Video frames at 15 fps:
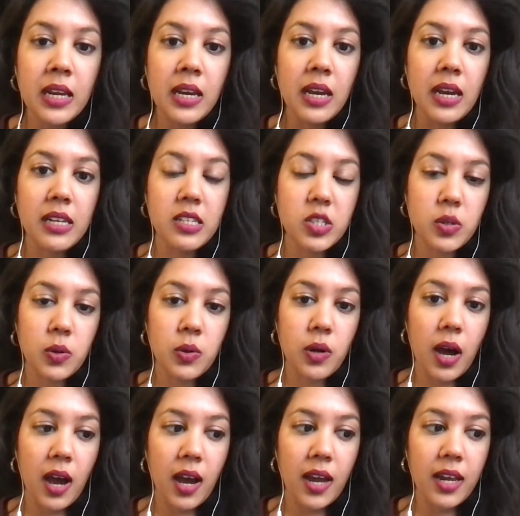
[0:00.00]
And so
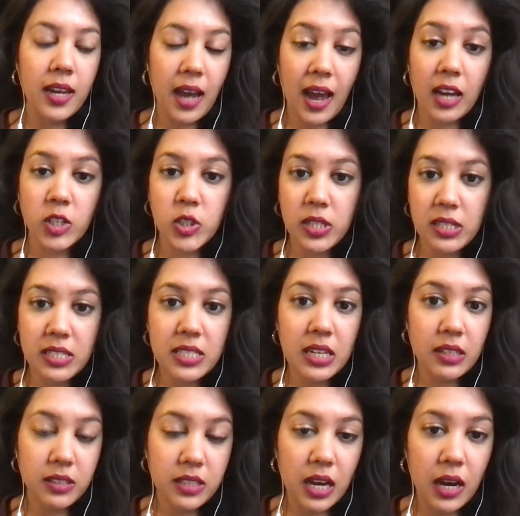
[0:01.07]
I actually
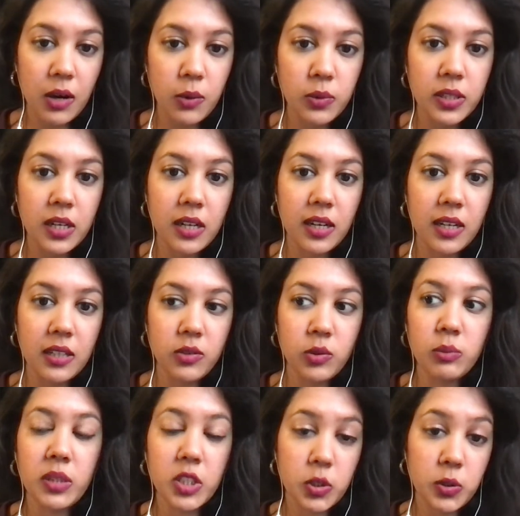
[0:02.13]
sat down to
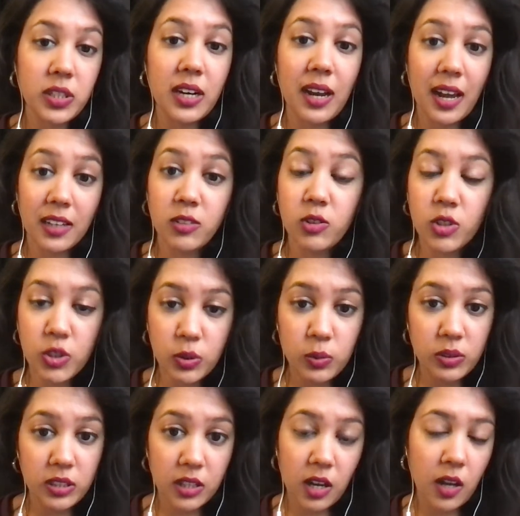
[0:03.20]
make sure that I
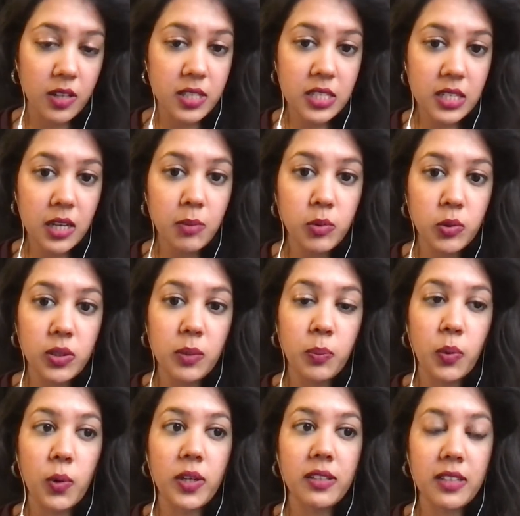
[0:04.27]
understood the concept, to the
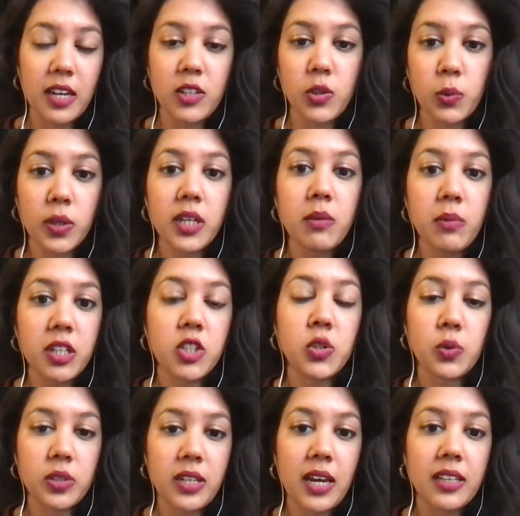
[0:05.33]
point that you want to make
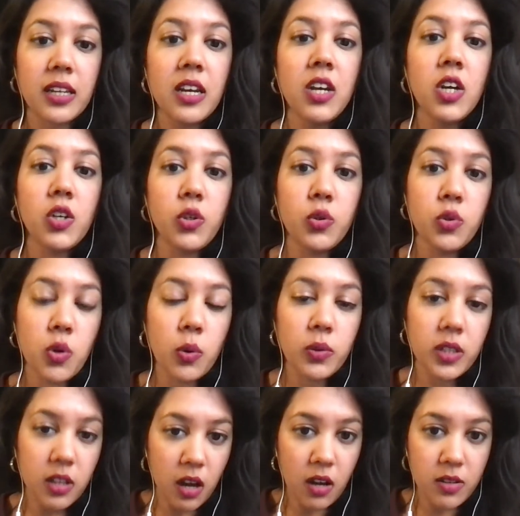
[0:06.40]
sure that you know
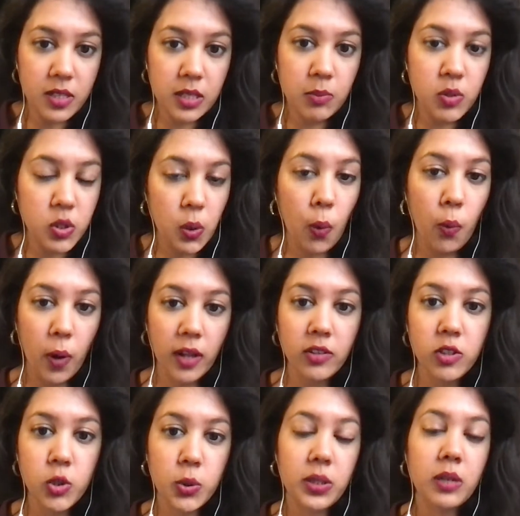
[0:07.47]
the concept so well
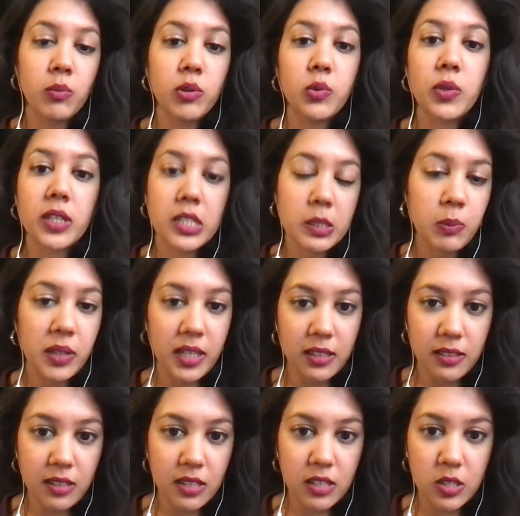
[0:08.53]
that you're able to
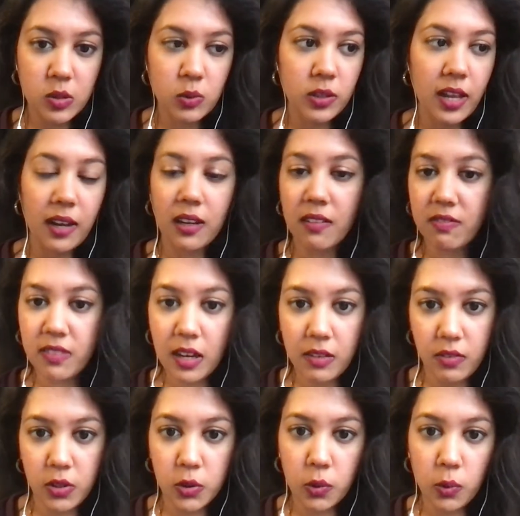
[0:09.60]
explain this to like a
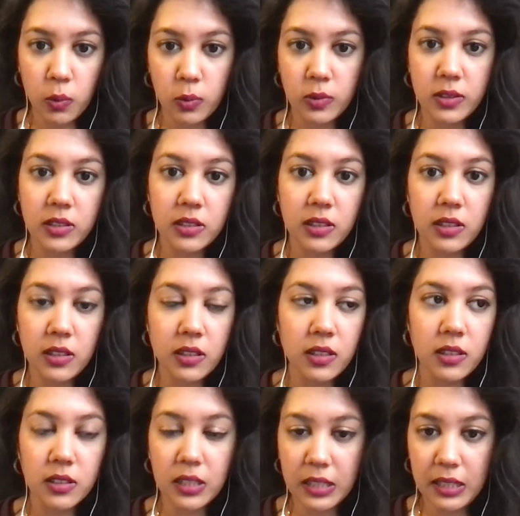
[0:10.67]

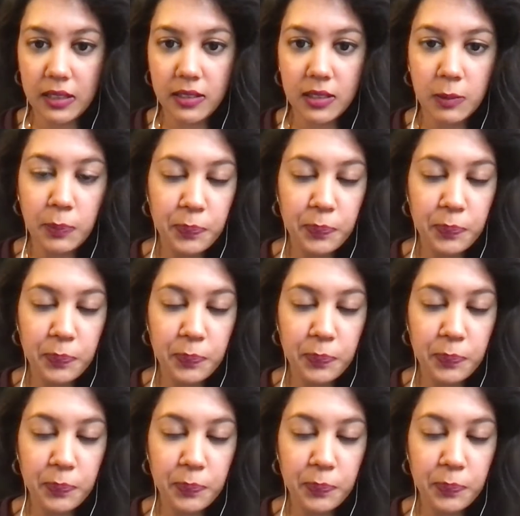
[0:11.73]
5-year-old kid.